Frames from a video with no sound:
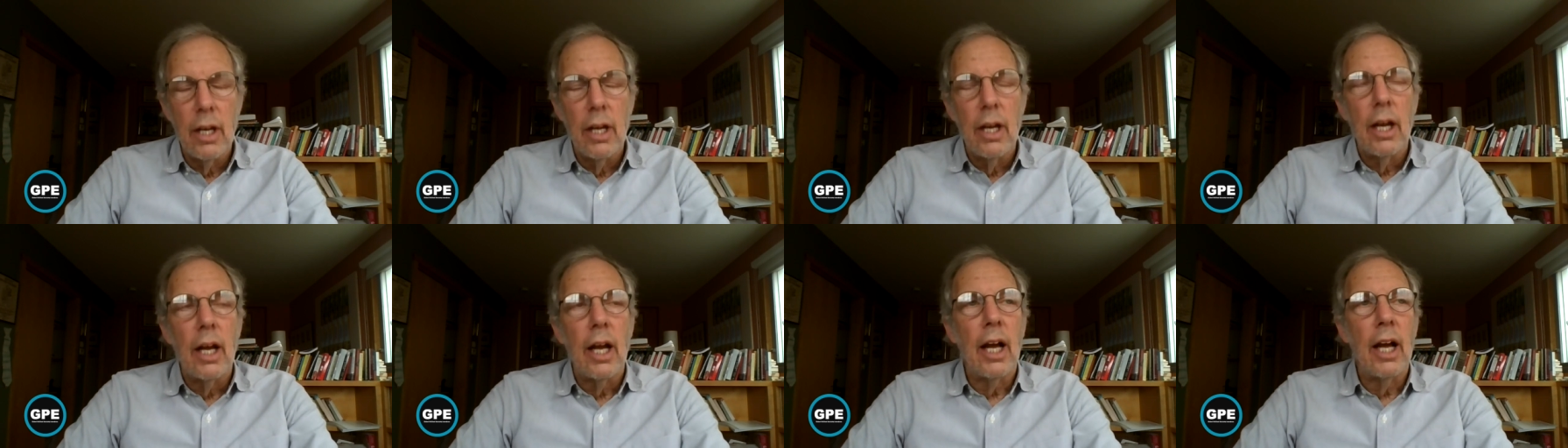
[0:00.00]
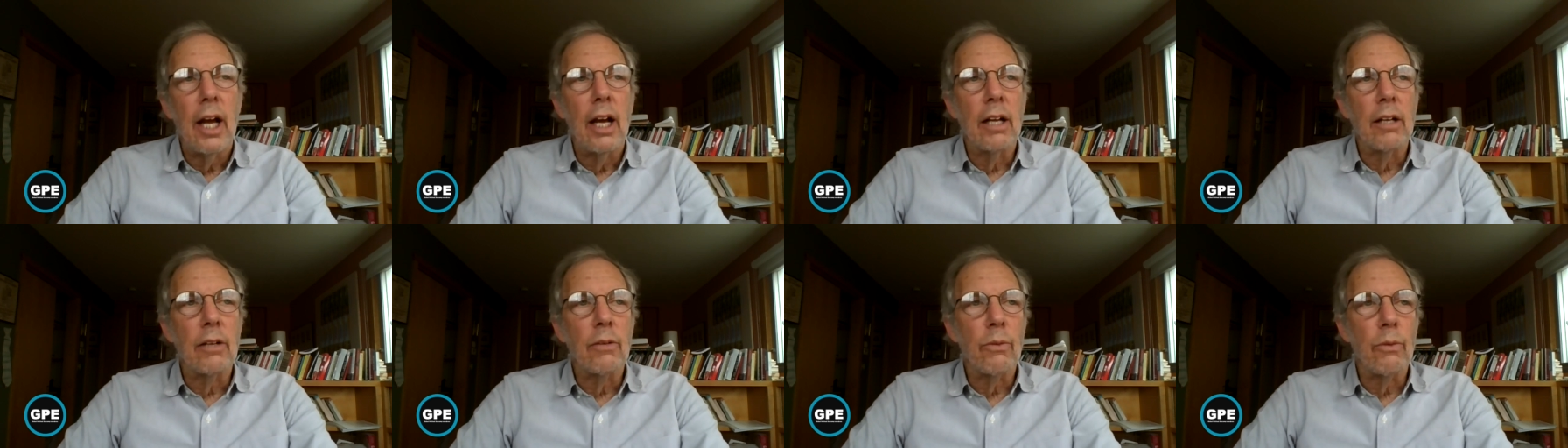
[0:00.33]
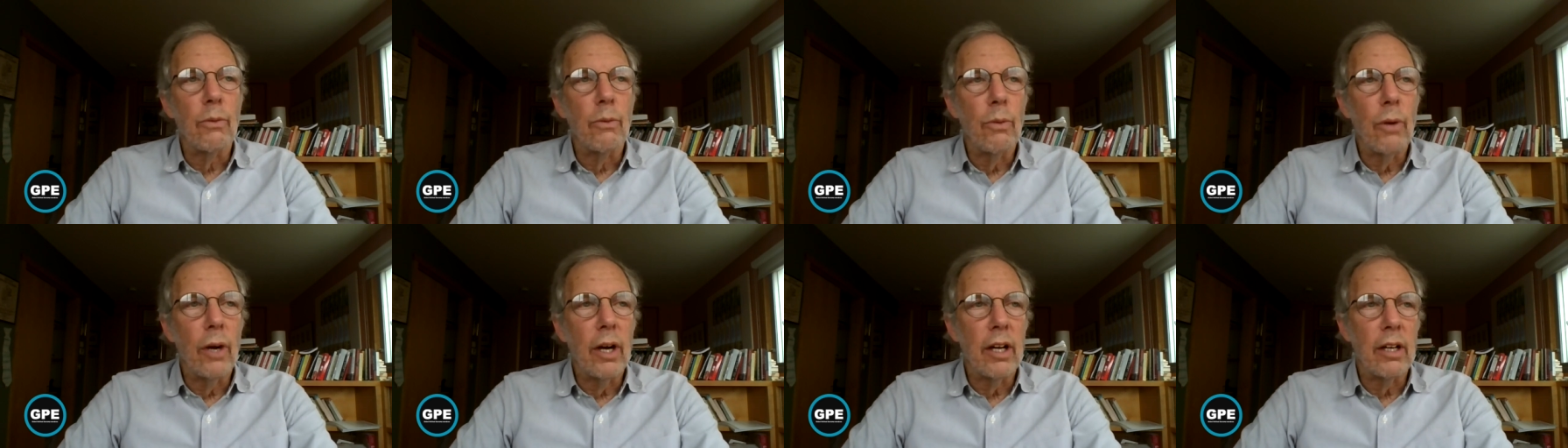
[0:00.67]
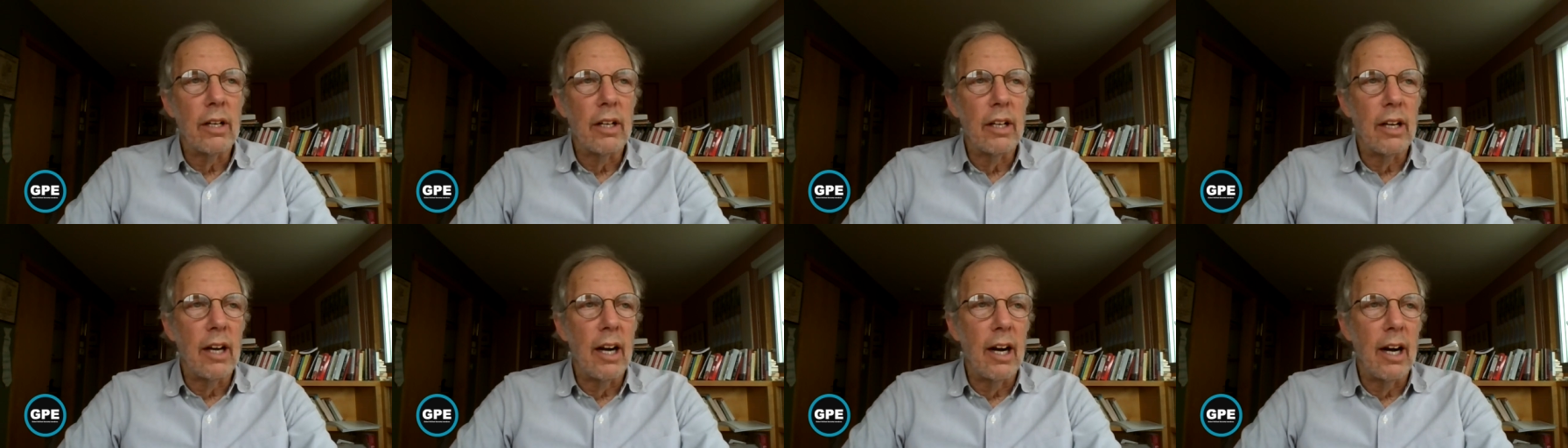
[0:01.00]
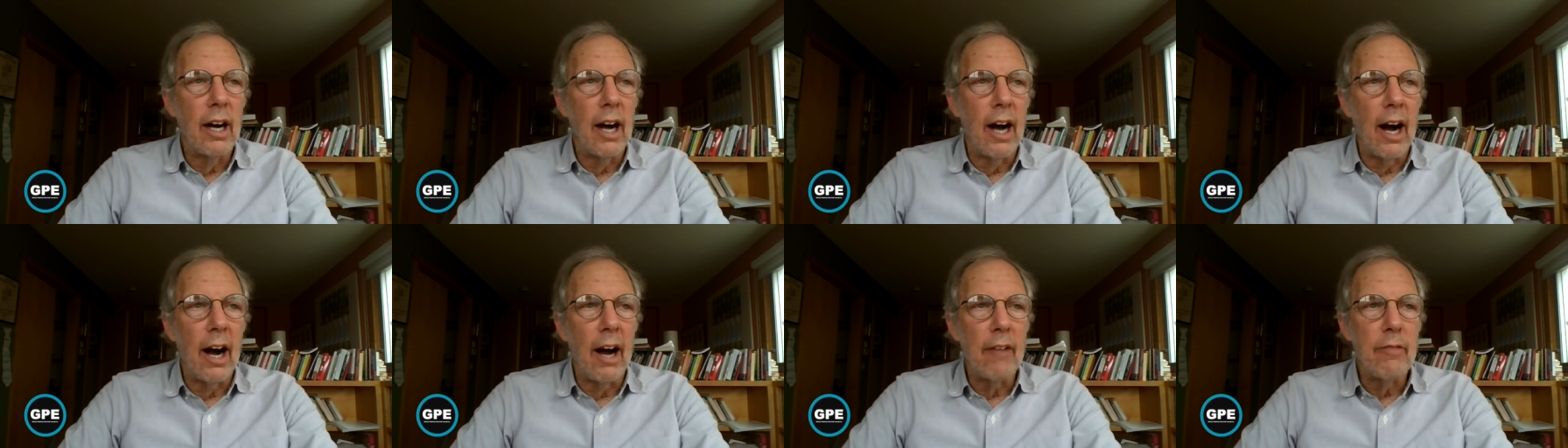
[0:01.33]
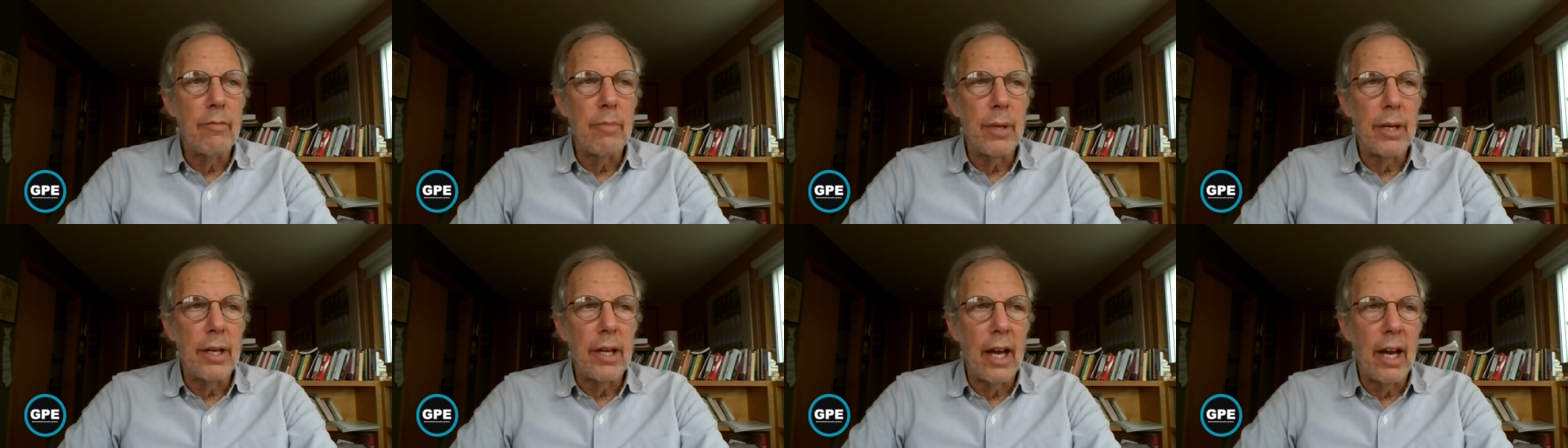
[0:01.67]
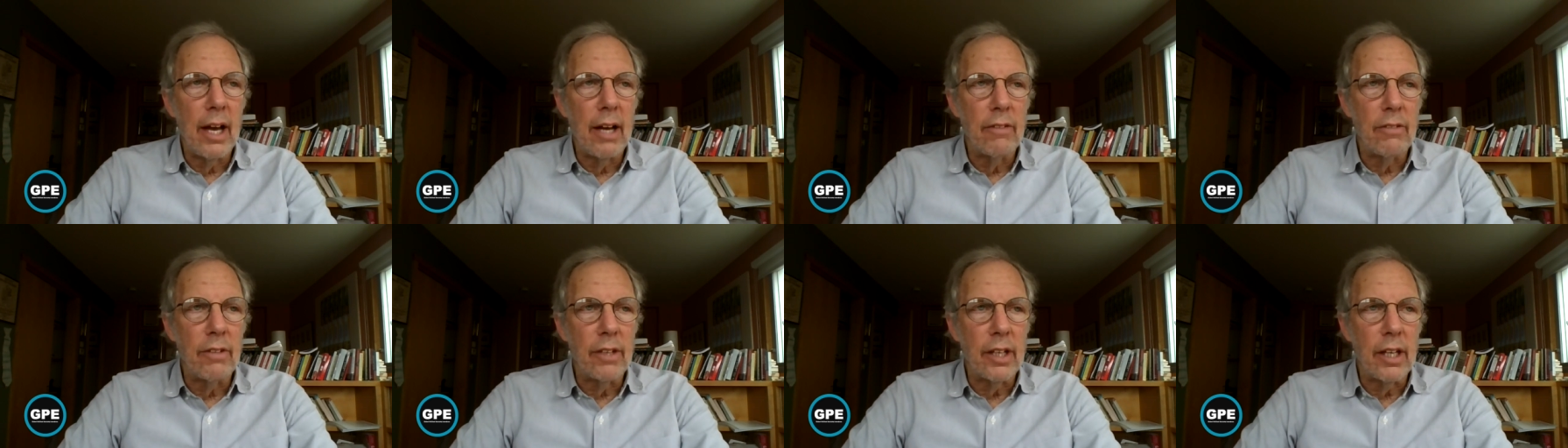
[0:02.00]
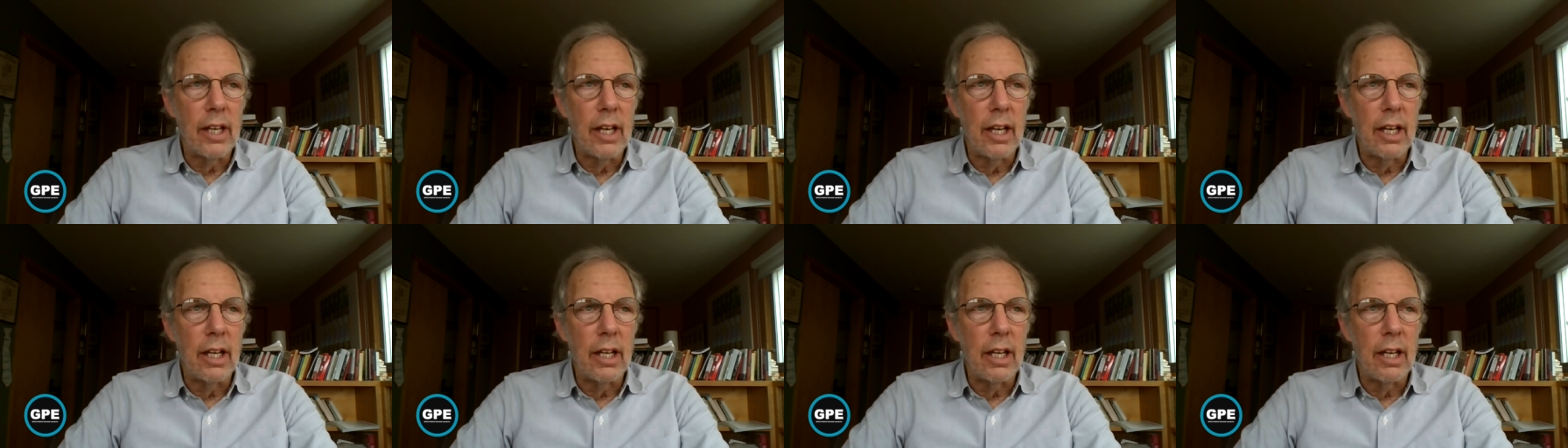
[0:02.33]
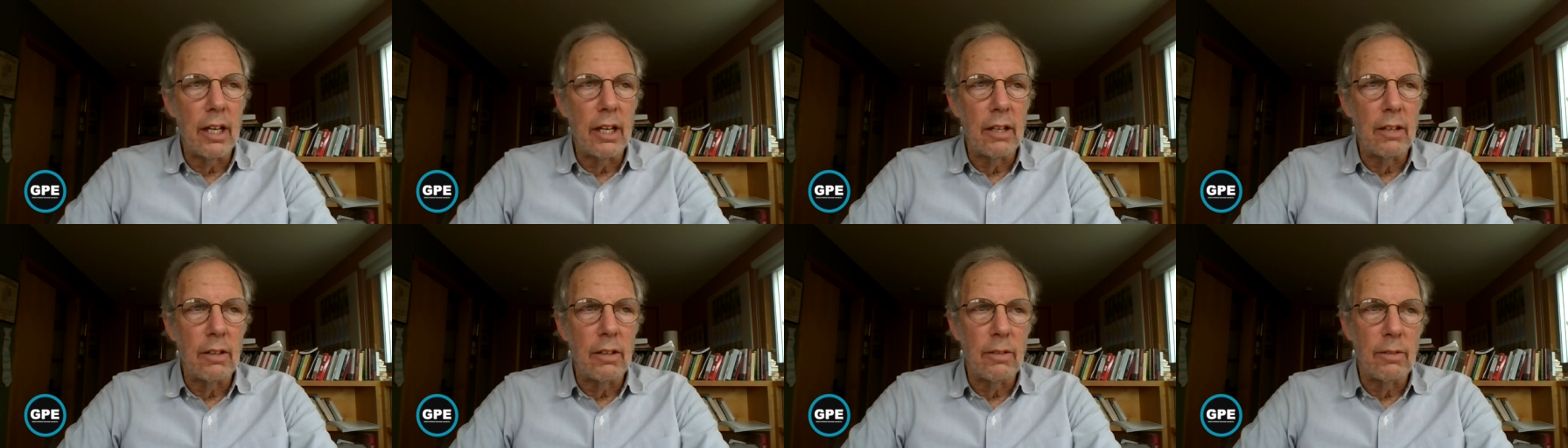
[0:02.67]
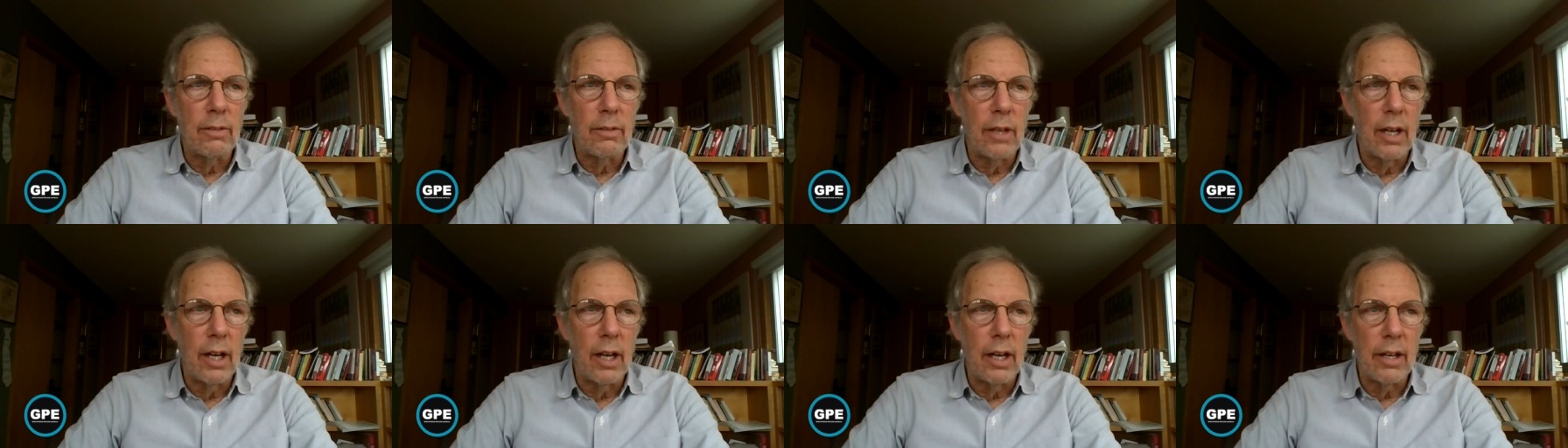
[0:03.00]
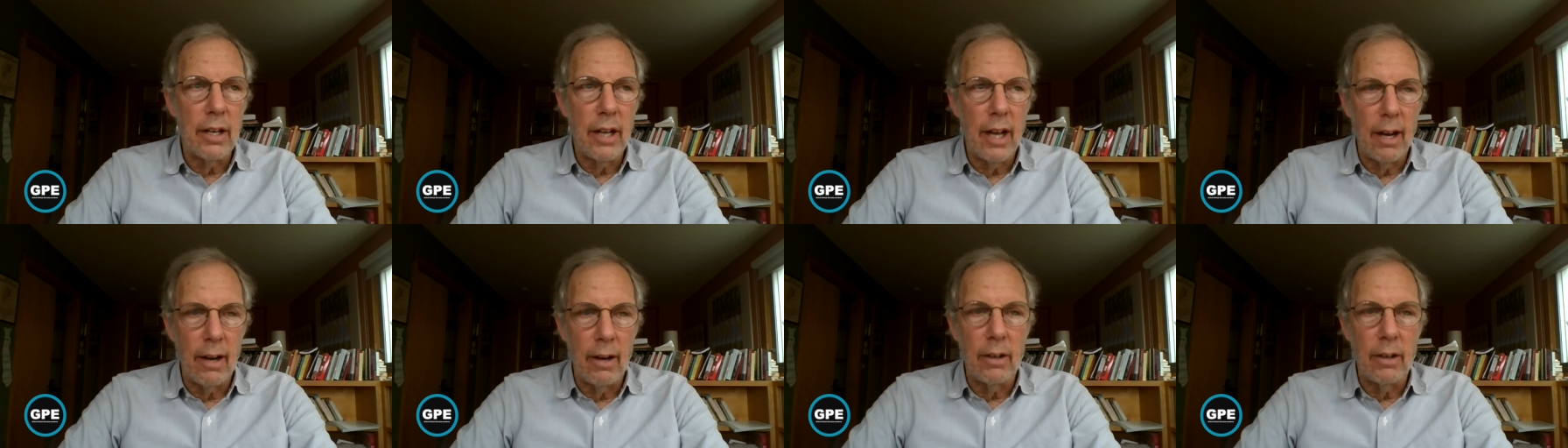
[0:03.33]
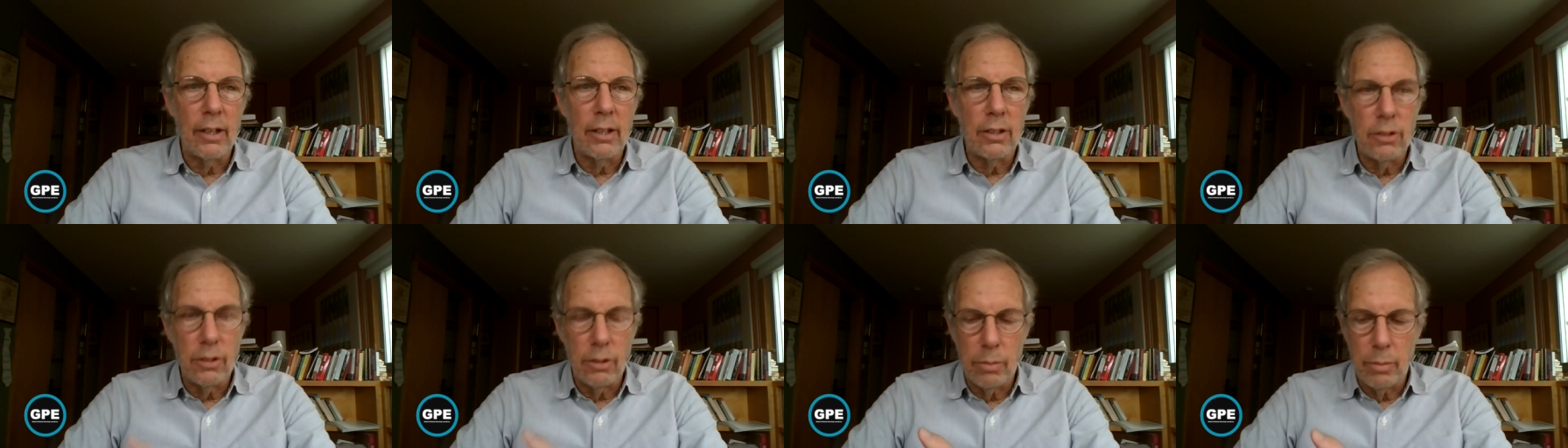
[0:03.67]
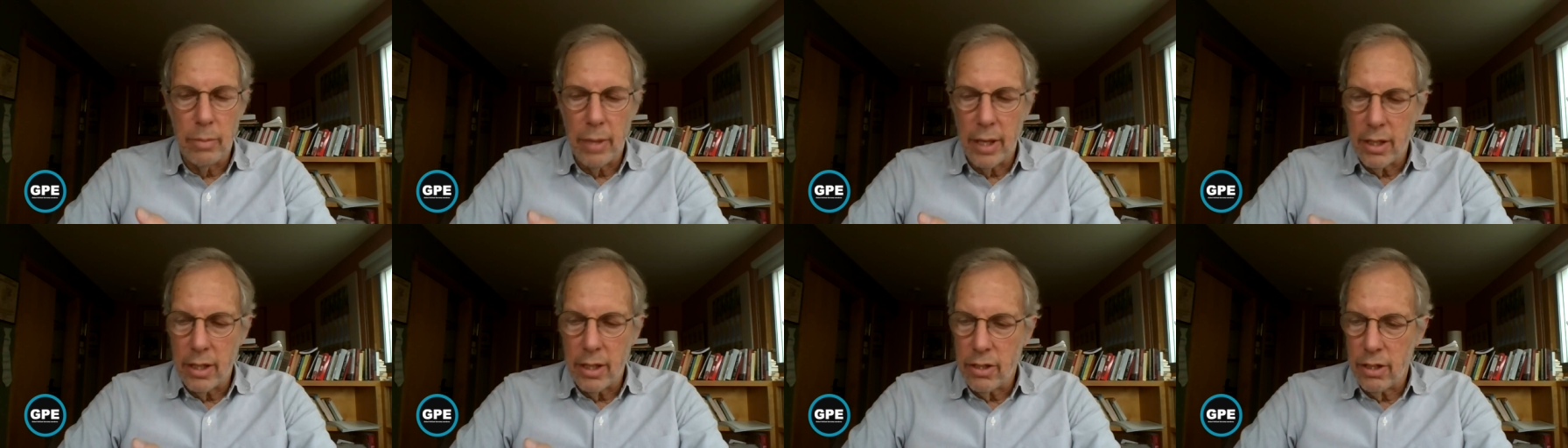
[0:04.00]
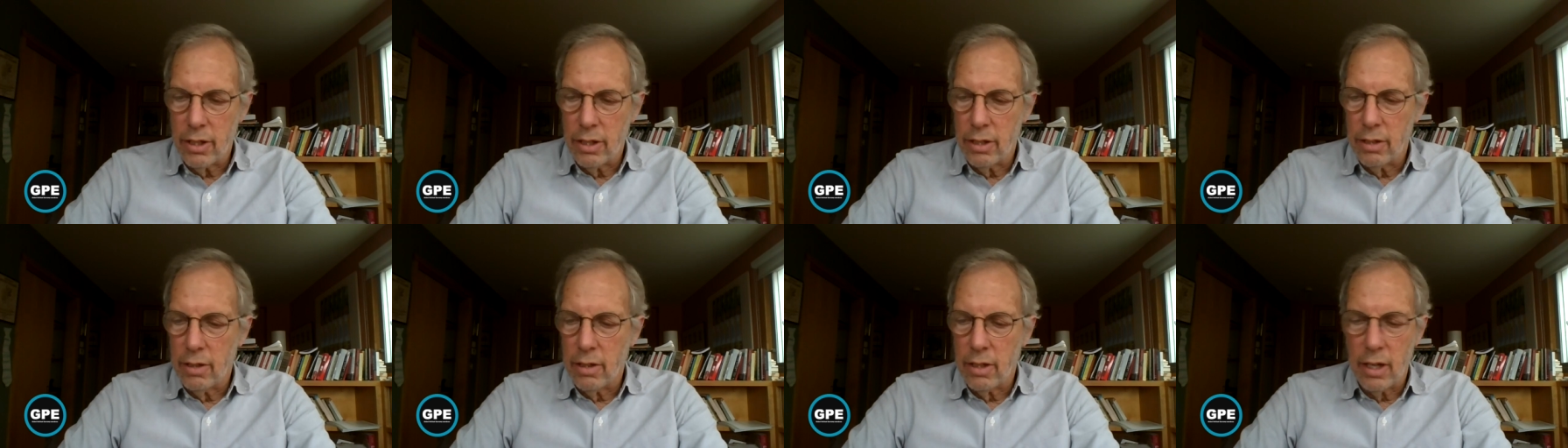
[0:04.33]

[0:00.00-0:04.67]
And what uh, I've been advocating uh, now, as you mentioned,